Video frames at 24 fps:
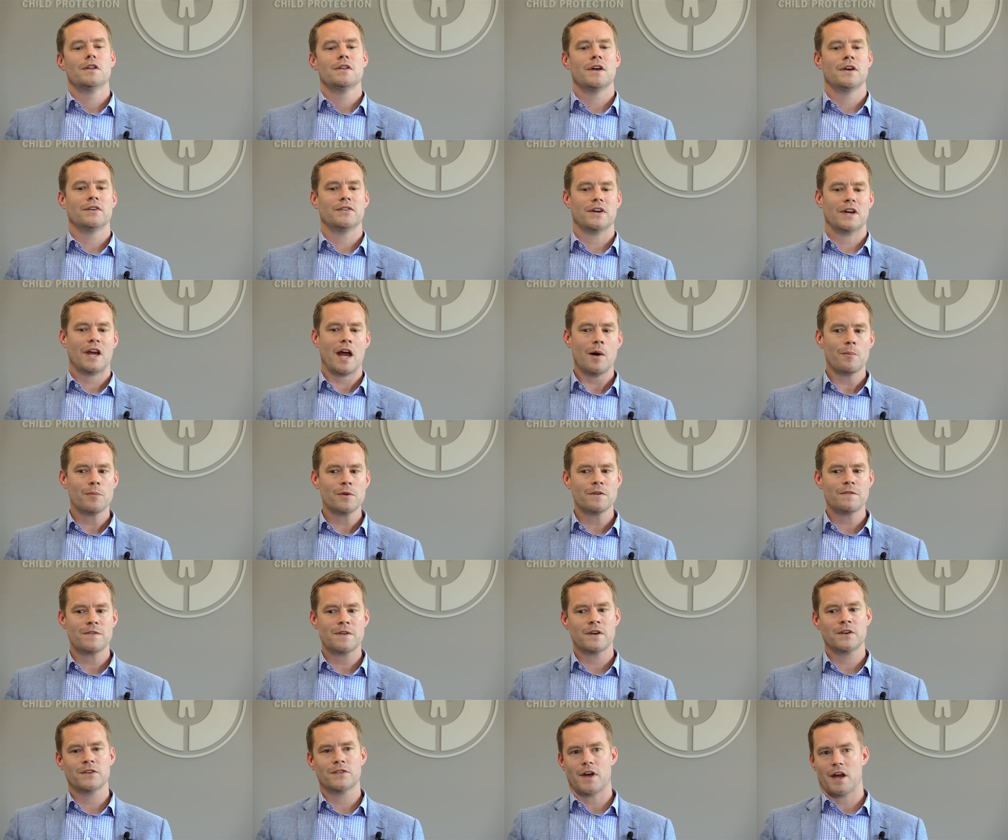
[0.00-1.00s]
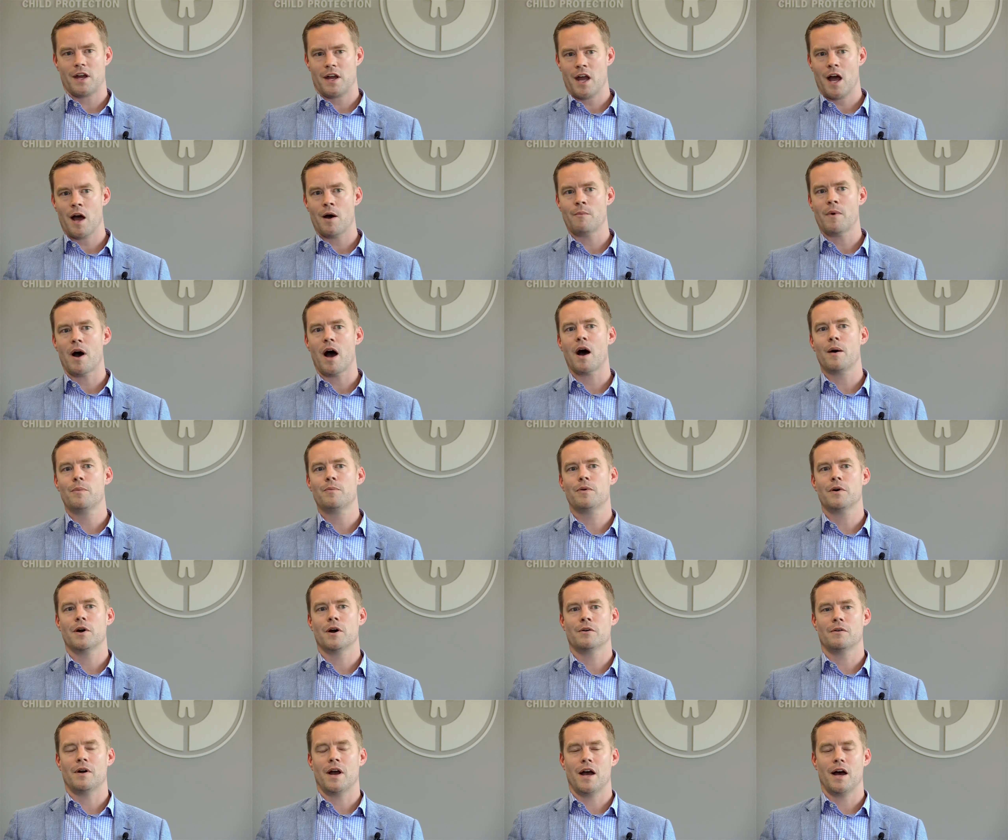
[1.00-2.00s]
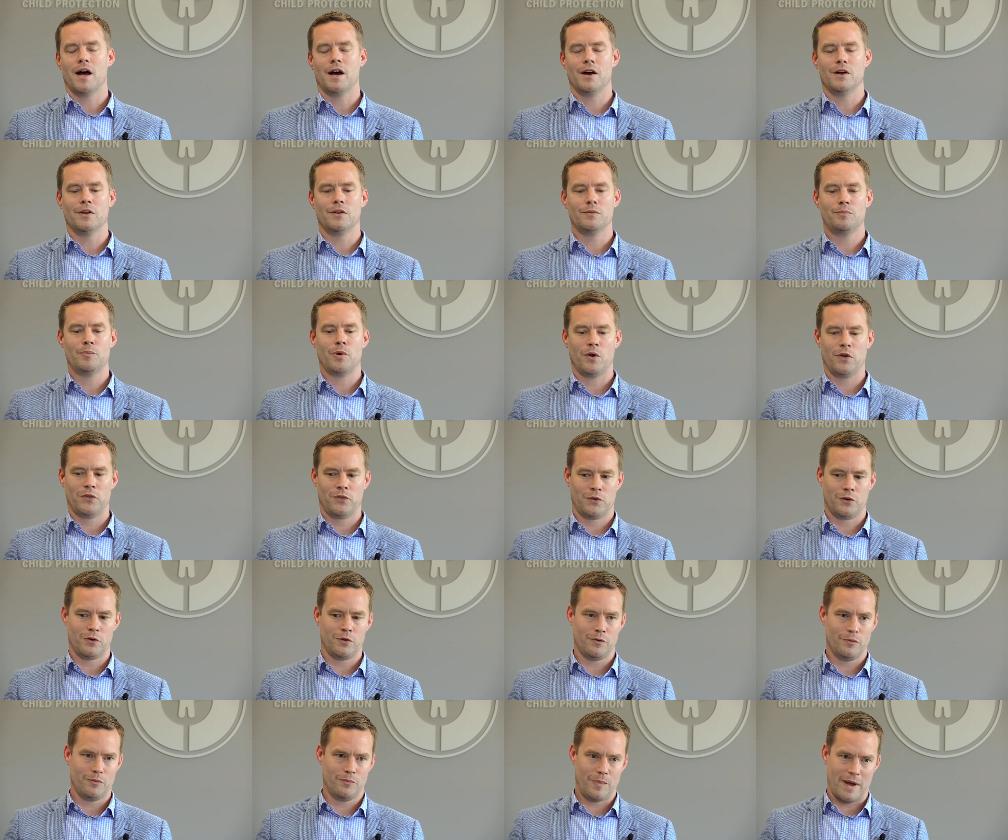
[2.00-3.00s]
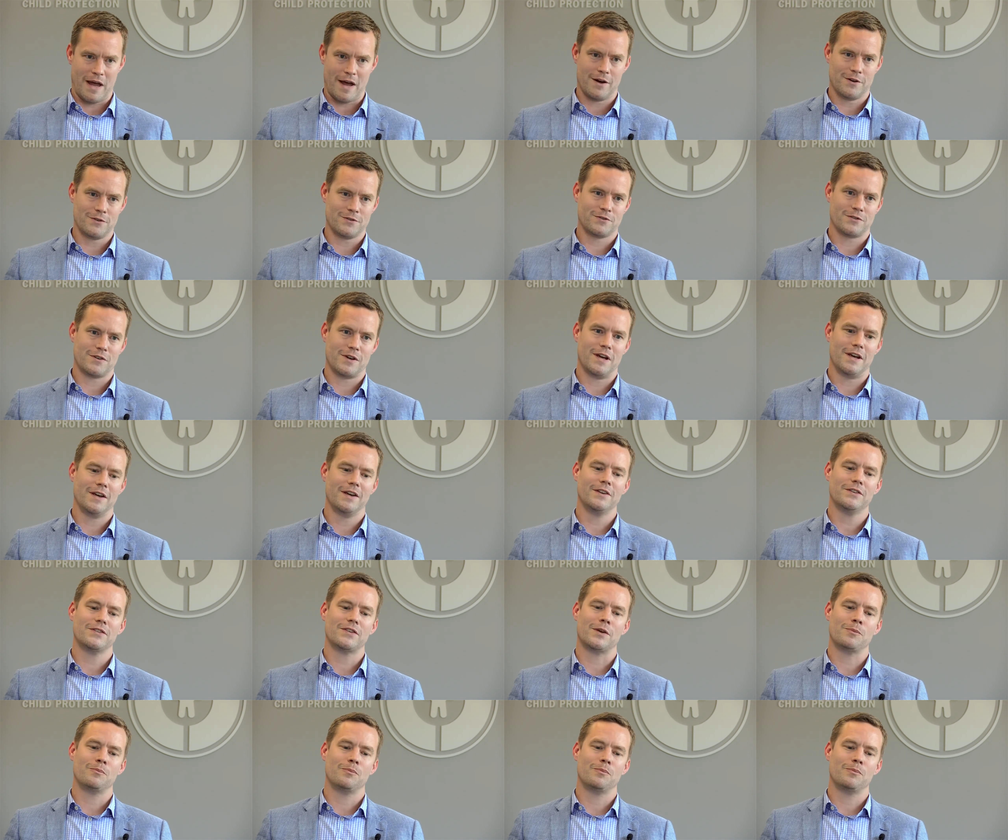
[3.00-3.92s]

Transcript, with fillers: there's a couple of things that come up around personal boundaries,